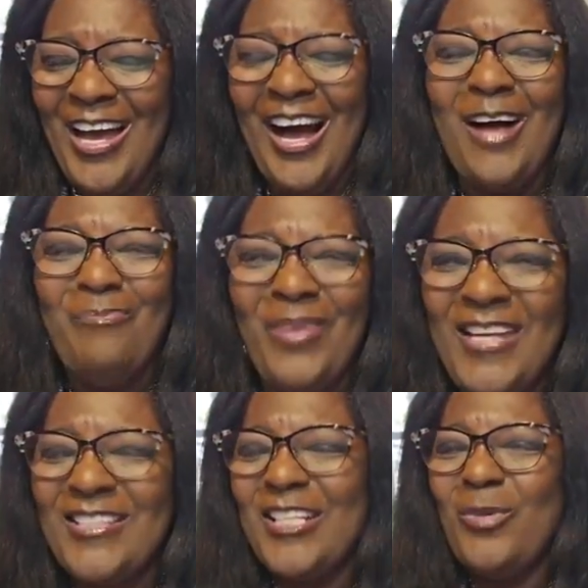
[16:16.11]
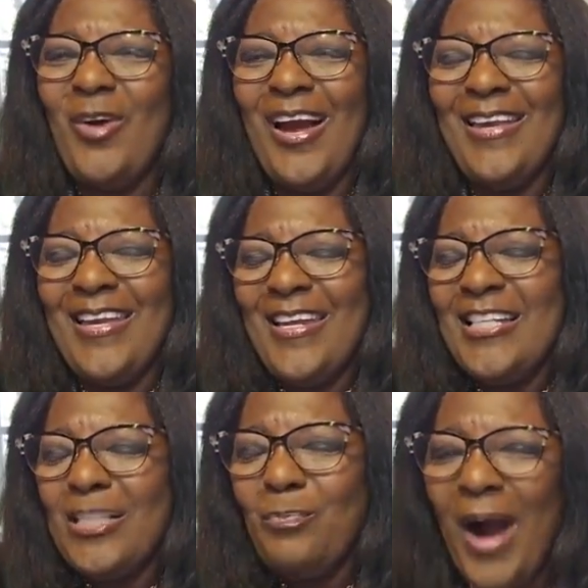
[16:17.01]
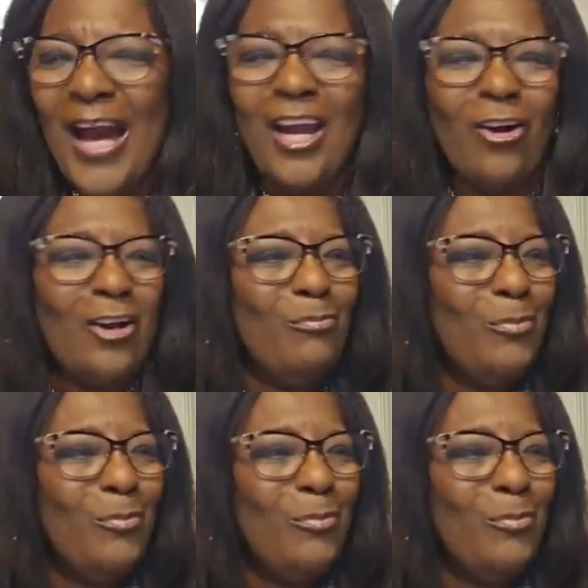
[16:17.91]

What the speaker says: a business where I can inspire and